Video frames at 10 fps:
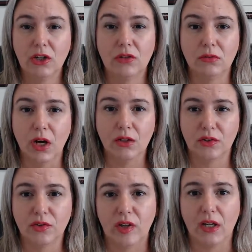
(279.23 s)
to
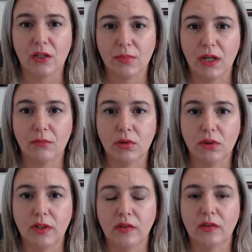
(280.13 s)
understand your pain
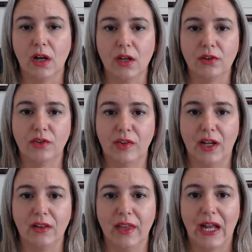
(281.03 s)
points, to
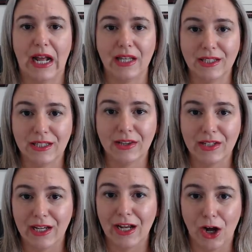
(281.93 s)
understand that at the end of the day,